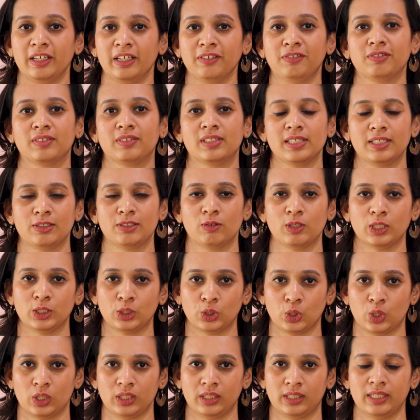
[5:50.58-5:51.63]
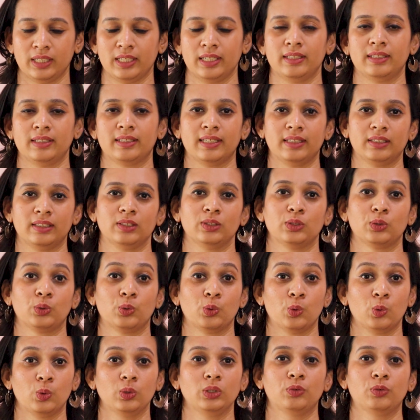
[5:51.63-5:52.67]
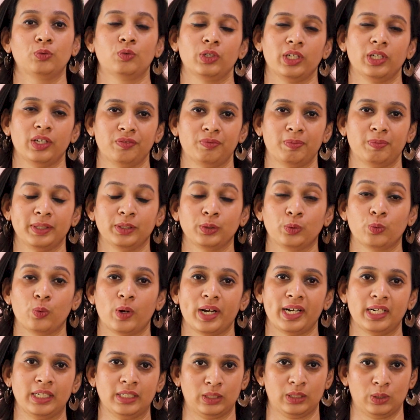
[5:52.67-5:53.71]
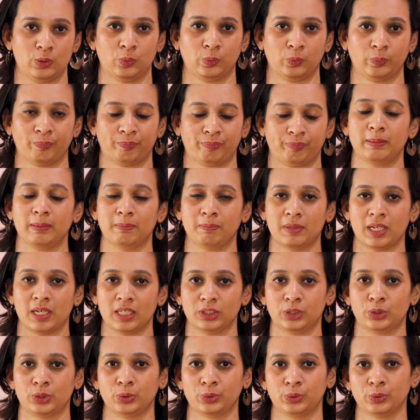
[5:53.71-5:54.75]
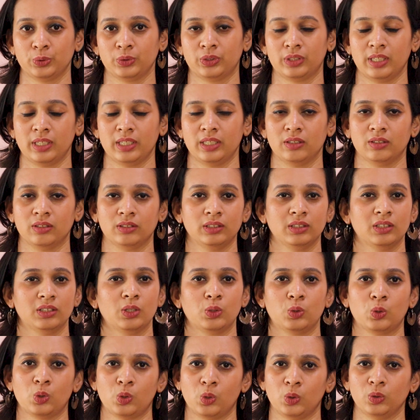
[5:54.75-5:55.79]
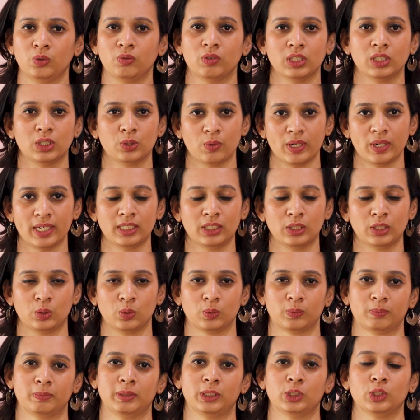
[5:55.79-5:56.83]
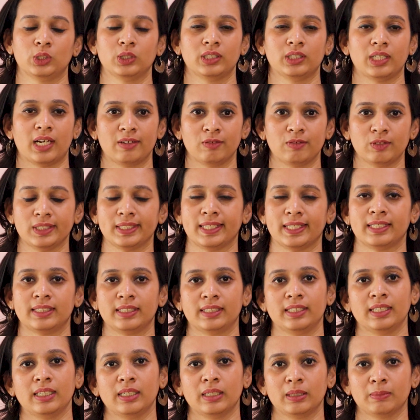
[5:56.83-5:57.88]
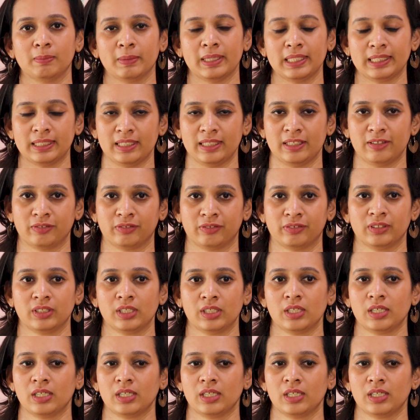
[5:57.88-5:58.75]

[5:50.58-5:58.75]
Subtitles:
If this was not there, then the growth would have been quite slow. In past 2 to 3 years, the growth was quite slow because I was editing it myself.